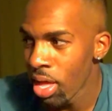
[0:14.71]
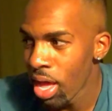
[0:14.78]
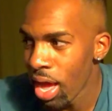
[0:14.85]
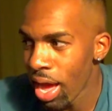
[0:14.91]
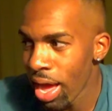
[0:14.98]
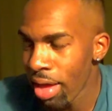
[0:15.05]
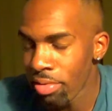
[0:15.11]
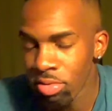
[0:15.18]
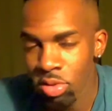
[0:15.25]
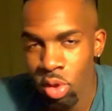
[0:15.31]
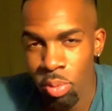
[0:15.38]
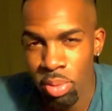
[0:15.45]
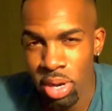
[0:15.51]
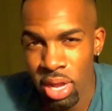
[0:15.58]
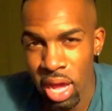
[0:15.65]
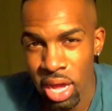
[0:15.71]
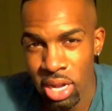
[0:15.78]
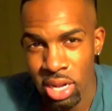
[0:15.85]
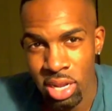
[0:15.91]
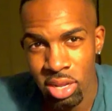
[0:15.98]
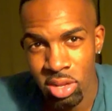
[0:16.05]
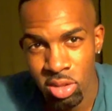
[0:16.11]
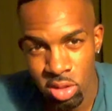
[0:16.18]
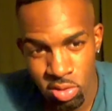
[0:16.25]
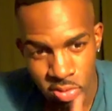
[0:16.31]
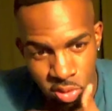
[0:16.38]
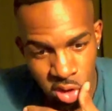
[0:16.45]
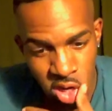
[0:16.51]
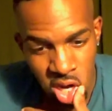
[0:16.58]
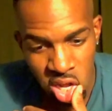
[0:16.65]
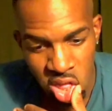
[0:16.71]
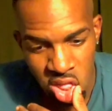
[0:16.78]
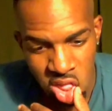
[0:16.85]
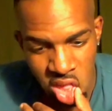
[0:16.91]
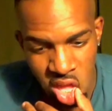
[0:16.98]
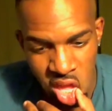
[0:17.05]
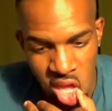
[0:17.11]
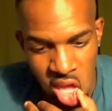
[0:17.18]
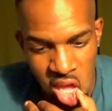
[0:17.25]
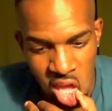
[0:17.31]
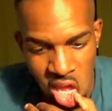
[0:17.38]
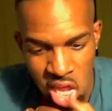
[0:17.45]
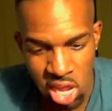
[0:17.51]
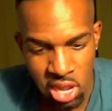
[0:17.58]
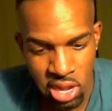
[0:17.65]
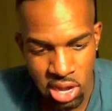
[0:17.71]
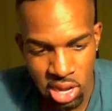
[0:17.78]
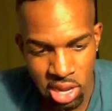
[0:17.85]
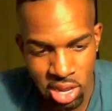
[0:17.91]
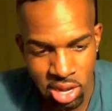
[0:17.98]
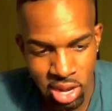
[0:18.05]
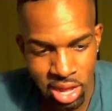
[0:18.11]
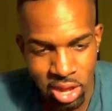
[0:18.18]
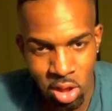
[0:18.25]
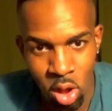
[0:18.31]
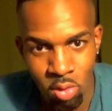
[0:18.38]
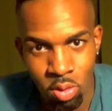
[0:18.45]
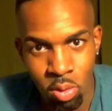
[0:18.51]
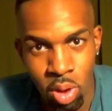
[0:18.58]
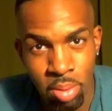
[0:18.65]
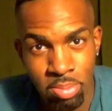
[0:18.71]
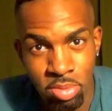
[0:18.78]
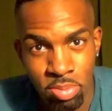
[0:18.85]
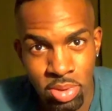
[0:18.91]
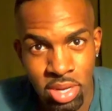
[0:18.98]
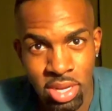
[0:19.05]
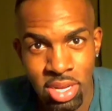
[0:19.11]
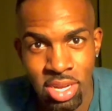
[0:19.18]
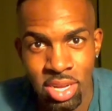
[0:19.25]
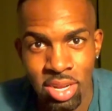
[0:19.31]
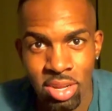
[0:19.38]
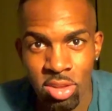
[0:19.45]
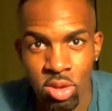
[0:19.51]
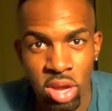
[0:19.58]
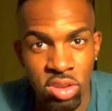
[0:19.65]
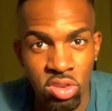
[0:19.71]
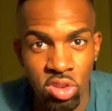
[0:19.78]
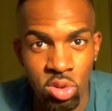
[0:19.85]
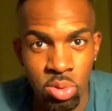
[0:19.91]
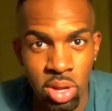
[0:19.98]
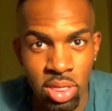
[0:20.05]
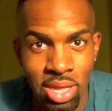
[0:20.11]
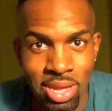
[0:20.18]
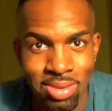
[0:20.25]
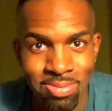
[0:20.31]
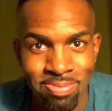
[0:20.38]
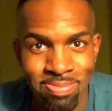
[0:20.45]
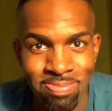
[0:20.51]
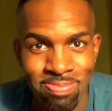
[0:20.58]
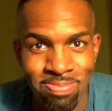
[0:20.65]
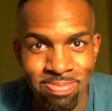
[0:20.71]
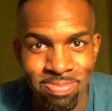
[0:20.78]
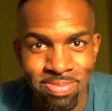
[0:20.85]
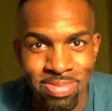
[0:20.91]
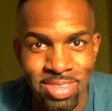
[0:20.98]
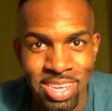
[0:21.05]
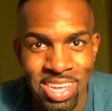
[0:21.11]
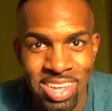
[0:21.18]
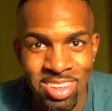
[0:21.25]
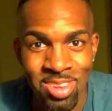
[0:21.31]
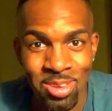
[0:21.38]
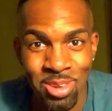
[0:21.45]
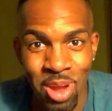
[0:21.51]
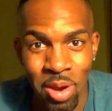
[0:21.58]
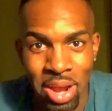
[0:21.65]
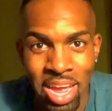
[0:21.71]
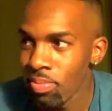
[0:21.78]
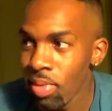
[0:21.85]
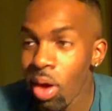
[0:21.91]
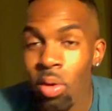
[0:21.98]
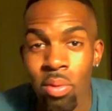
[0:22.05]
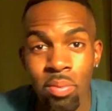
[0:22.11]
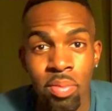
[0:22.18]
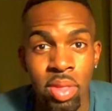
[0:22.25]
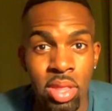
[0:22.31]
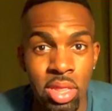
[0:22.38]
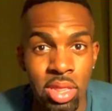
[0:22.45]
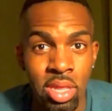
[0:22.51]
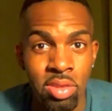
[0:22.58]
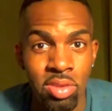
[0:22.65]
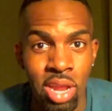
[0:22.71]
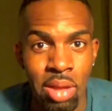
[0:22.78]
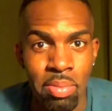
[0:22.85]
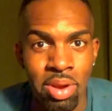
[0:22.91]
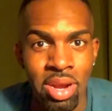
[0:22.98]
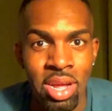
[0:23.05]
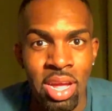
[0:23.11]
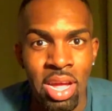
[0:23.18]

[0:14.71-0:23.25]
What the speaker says: I have so many ideas for you guys that it overwhelms me, so I just do nothing. So sorry. Oh, disclaimer.